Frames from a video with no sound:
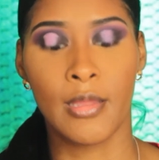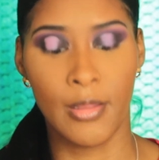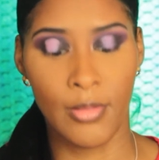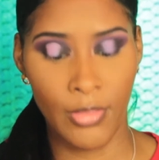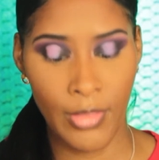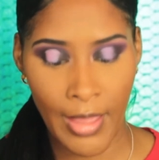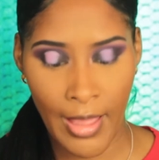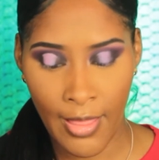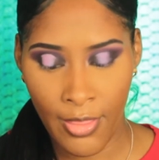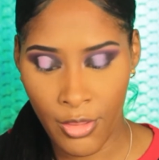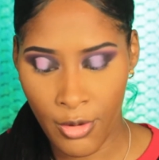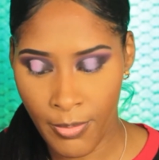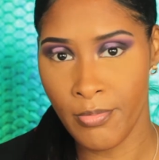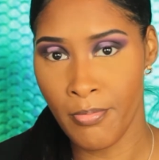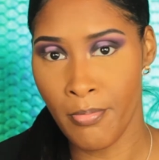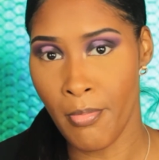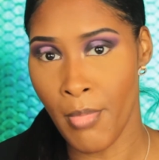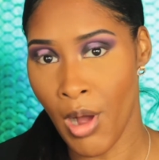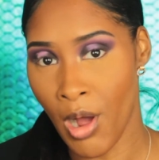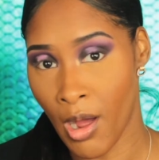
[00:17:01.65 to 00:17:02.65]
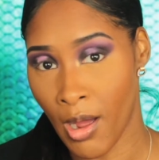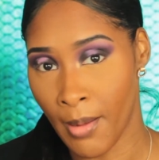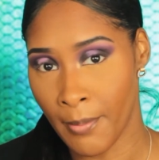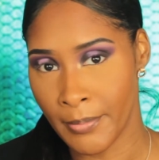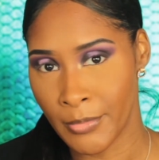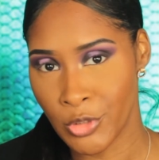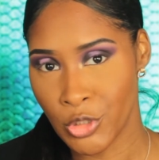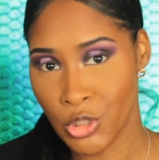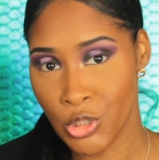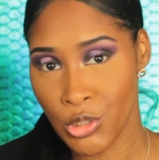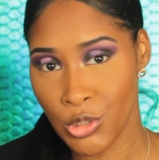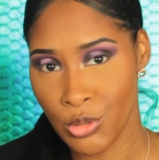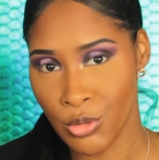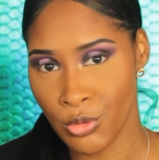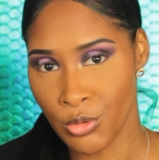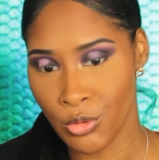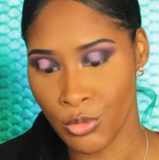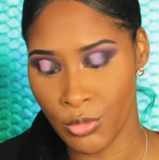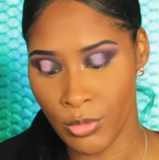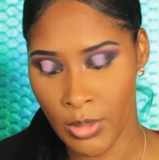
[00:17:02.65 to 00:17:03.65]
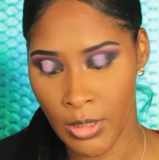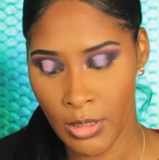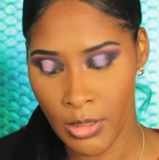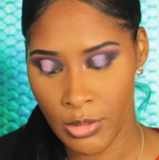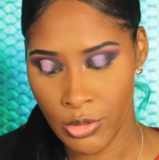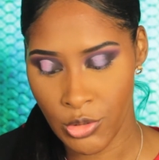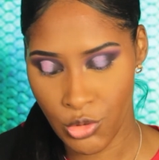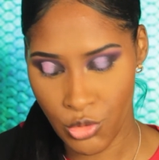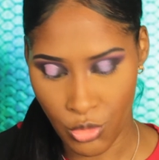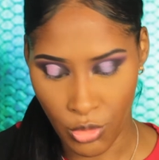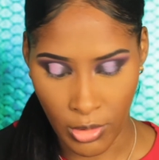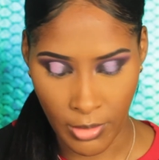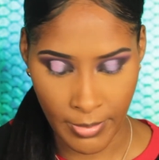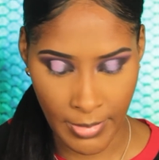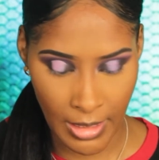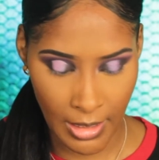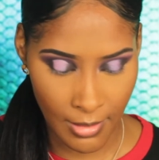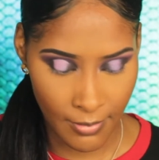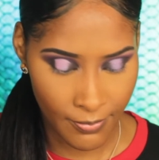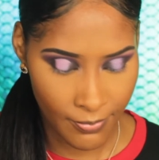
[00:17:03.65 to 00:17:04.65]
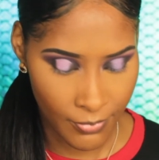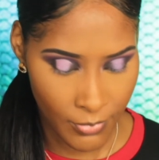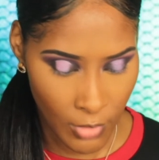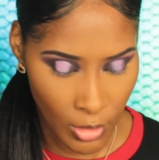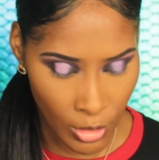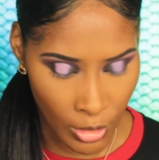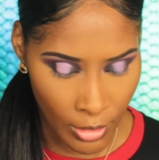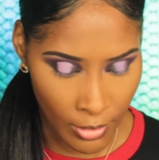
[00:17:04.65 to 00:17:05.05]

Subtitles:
the other mom to Stormi. You